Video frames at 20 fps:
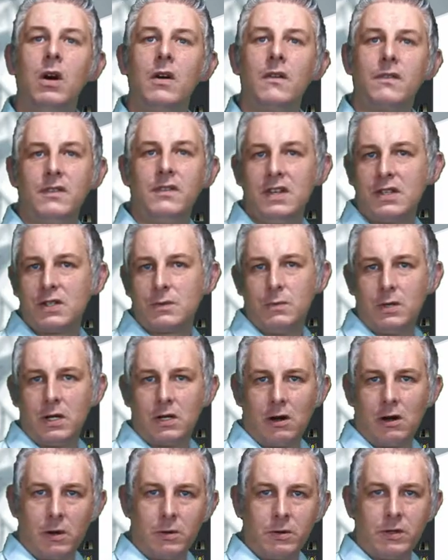this we are
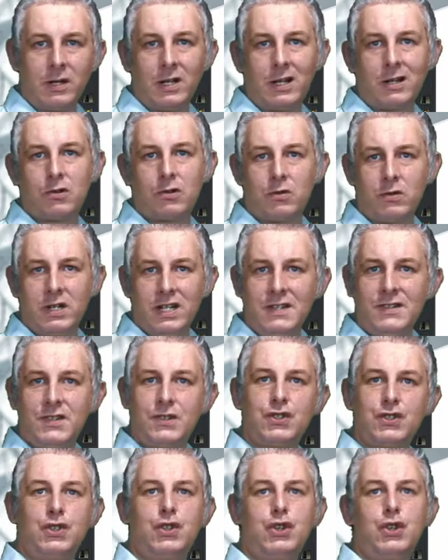going to increase
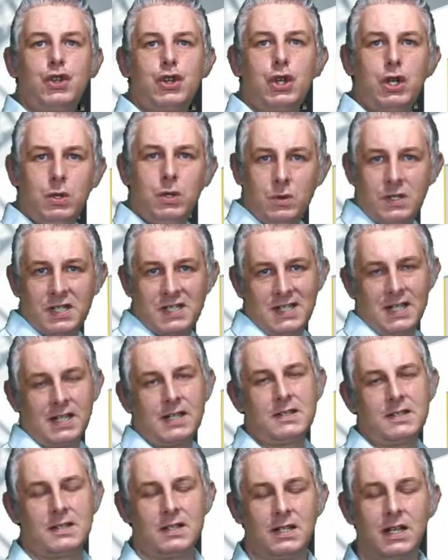to
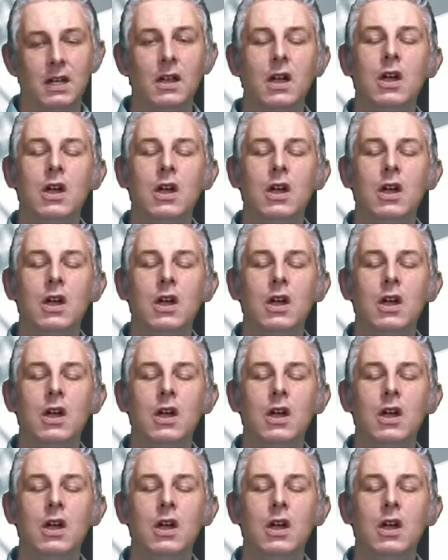260,